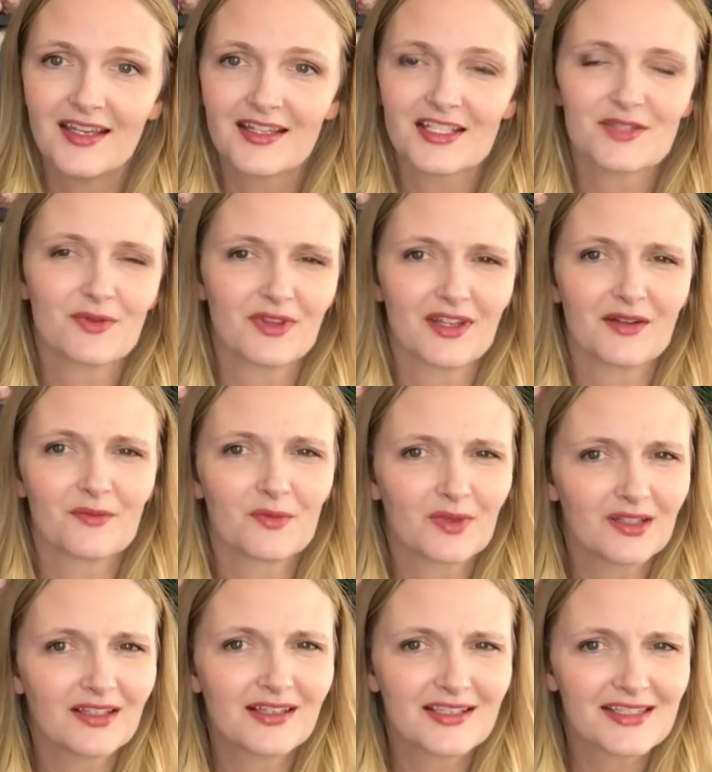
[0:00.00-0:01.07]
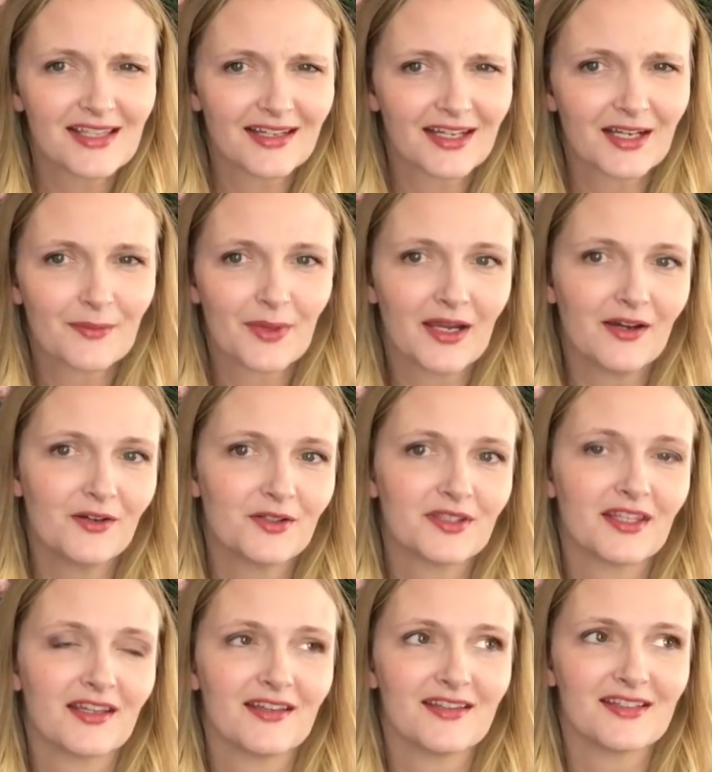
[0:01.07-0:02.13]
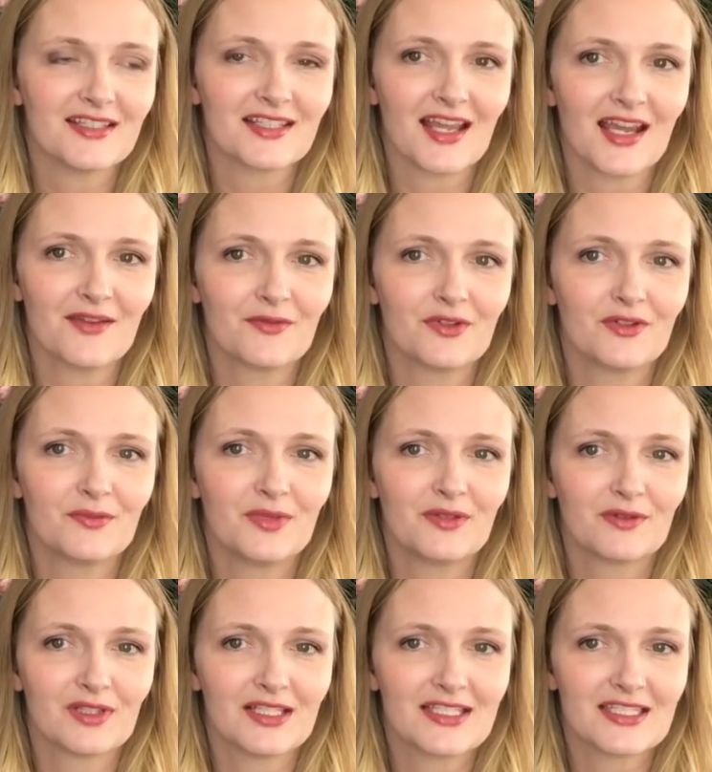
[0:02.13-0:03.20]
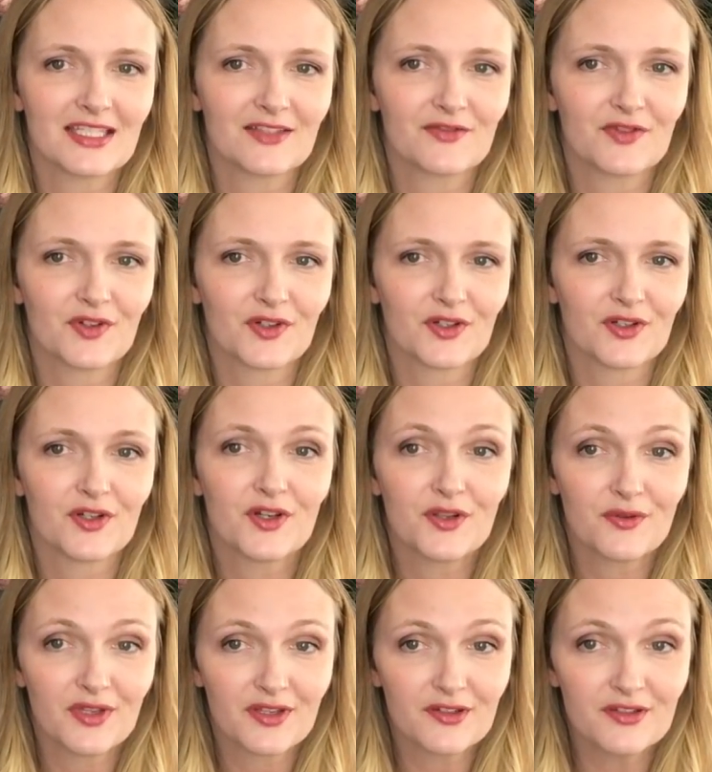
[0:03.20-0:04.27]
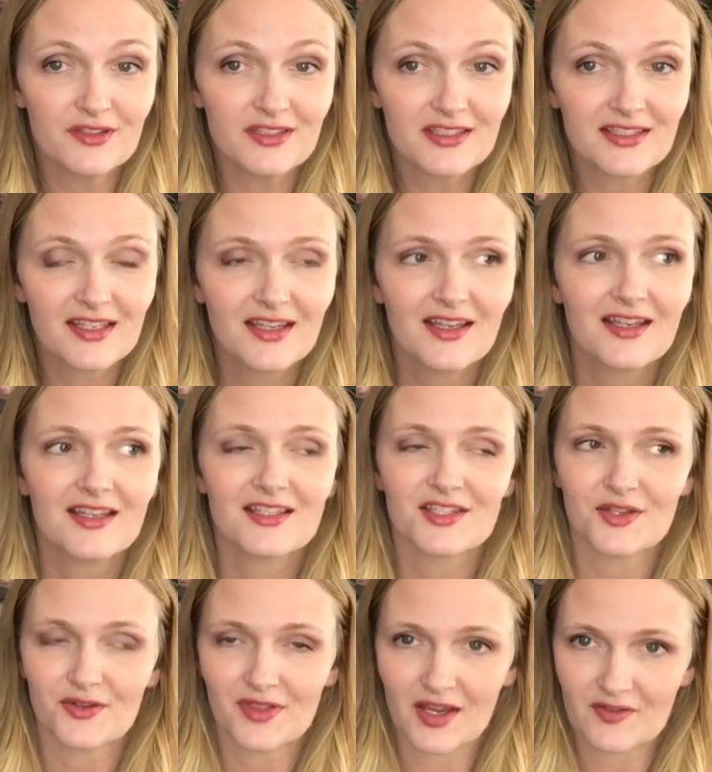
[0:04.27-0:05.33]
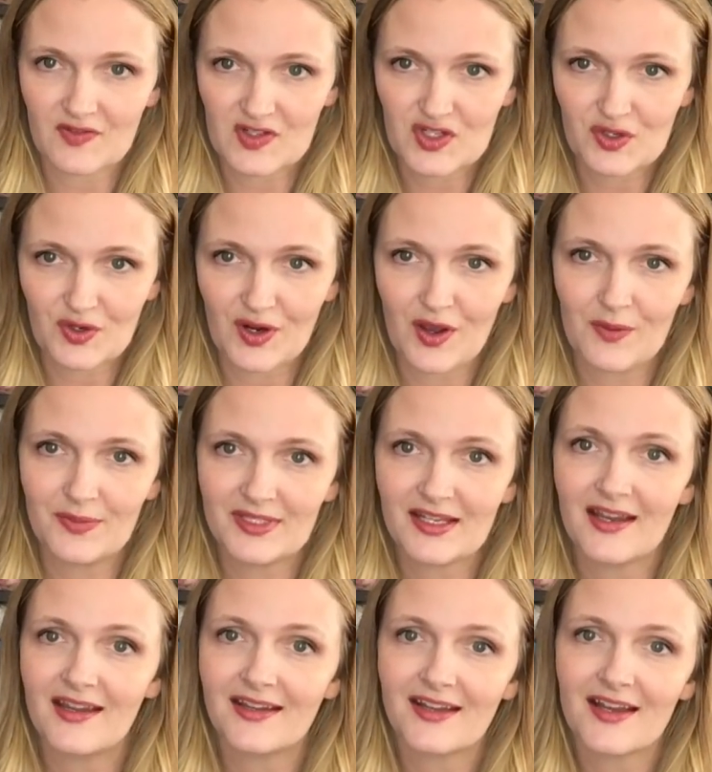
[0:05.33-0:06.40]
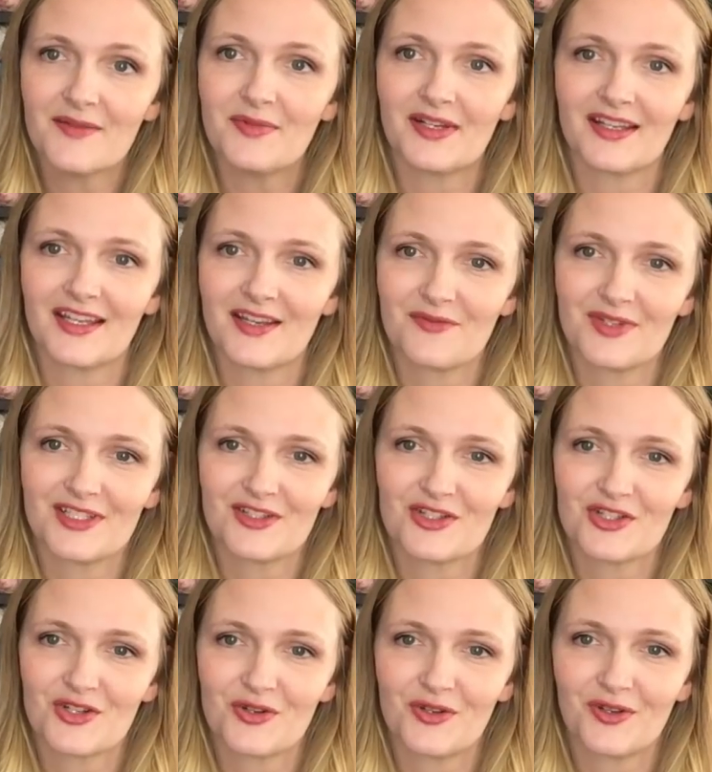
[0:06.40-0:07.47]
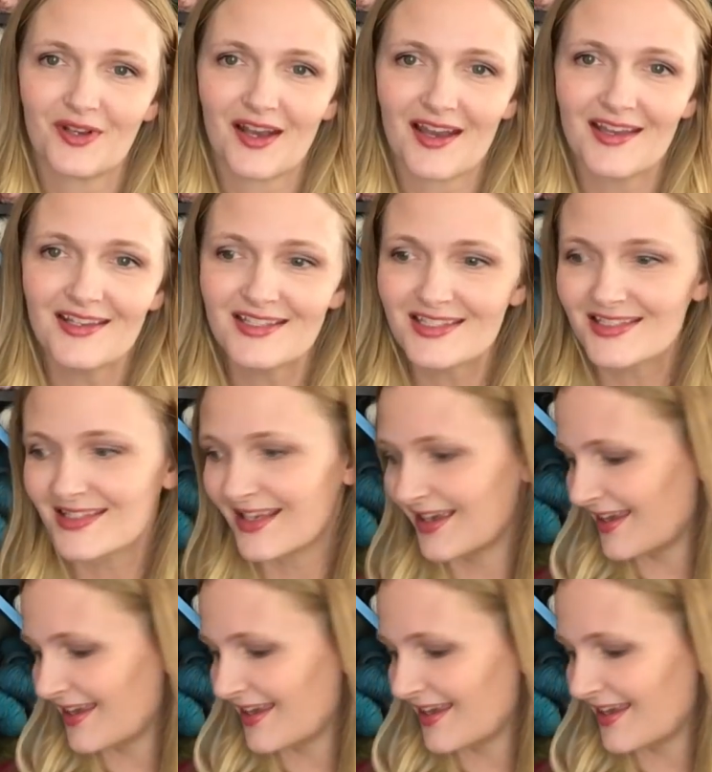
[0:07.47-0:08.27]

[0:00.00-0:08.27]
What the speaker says: There's one that I'm really excited about that I will be releasing for New Year's. So that for sure I'll be dyeing up, and I can't wait to show you guys.